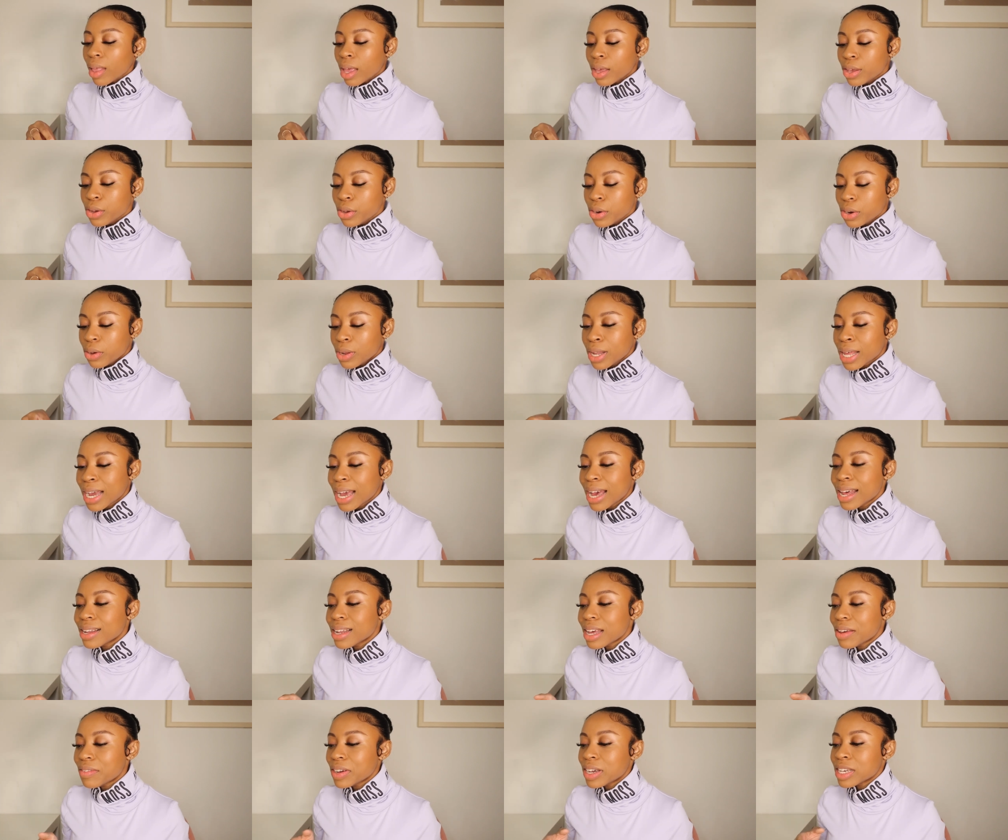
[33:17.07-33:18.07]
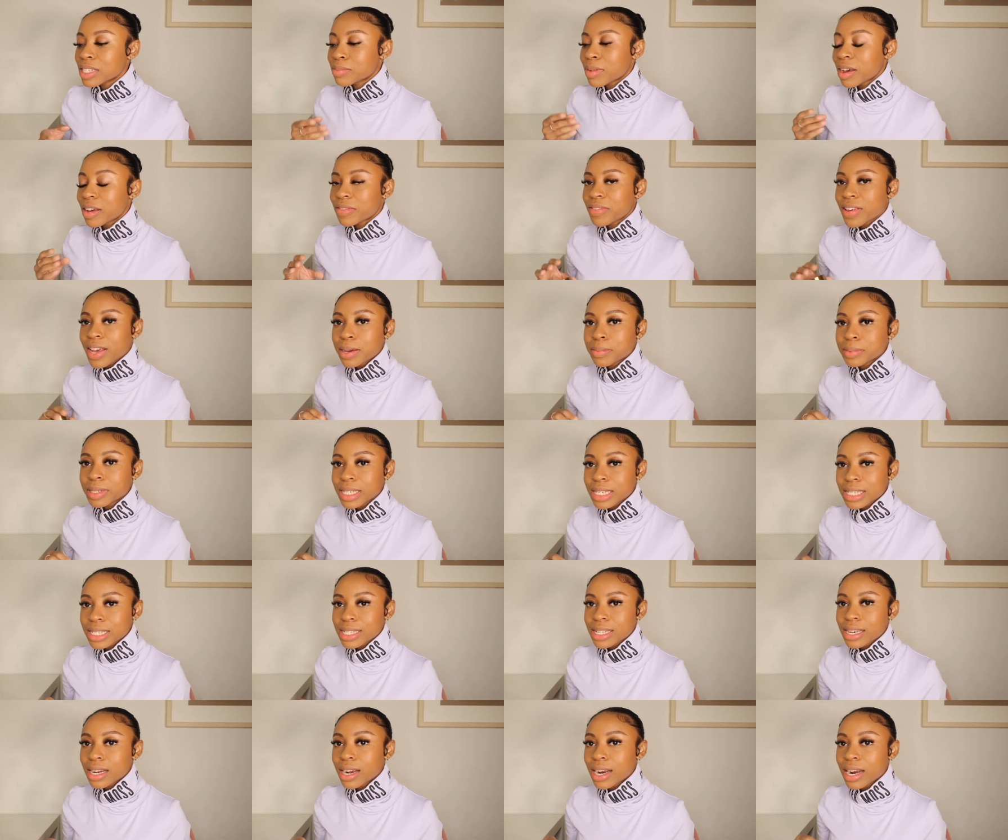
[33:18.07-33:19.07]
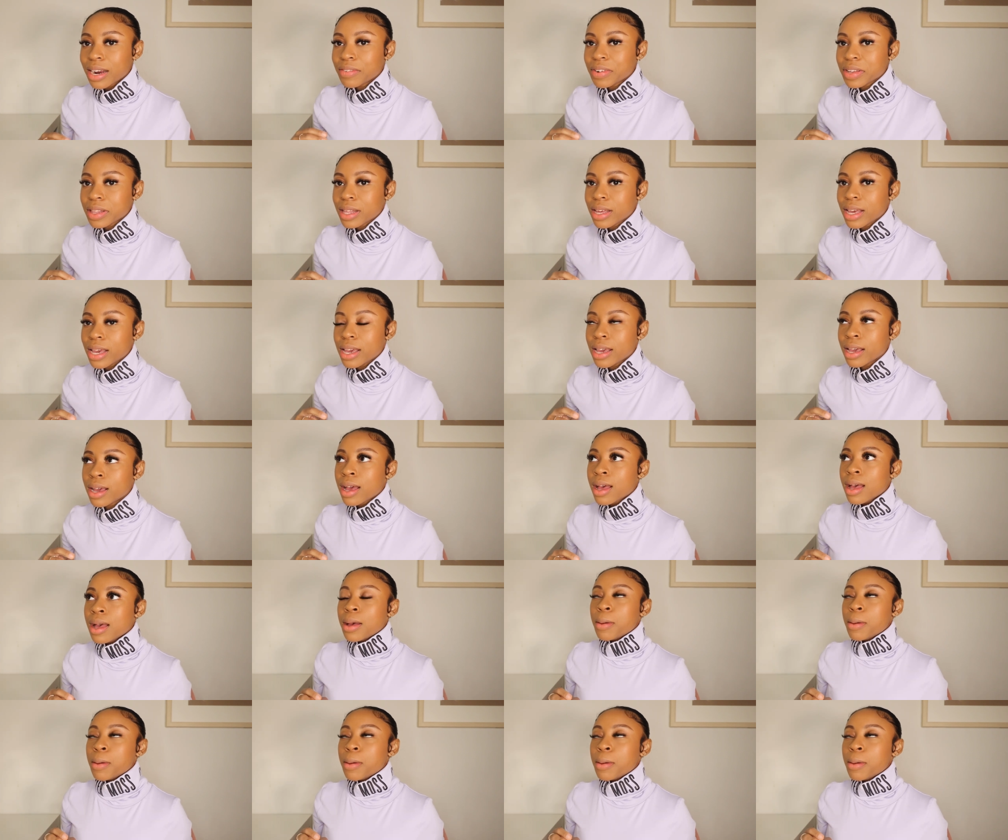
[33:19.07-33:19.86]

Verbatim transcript: You know, like I love it because my family is there and everything,